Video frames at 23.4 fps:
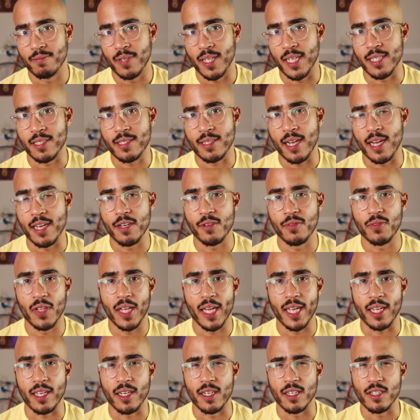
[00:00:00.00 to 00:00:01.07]
It's kind of
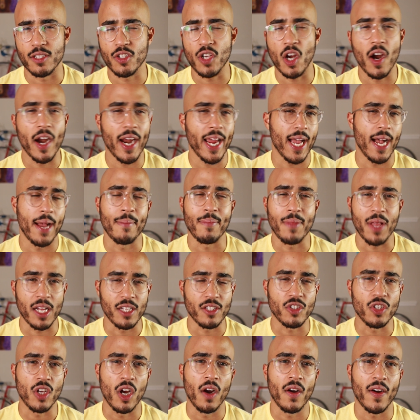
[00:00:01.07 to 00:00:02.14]
like a sorry, I'm
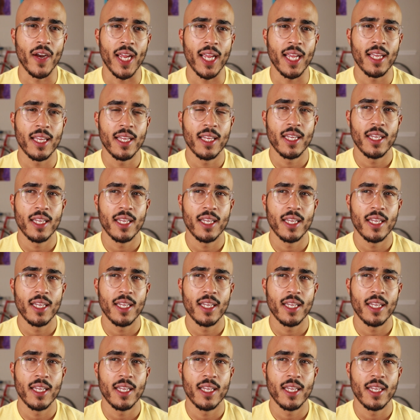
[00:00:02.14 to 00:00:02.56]
not sorry,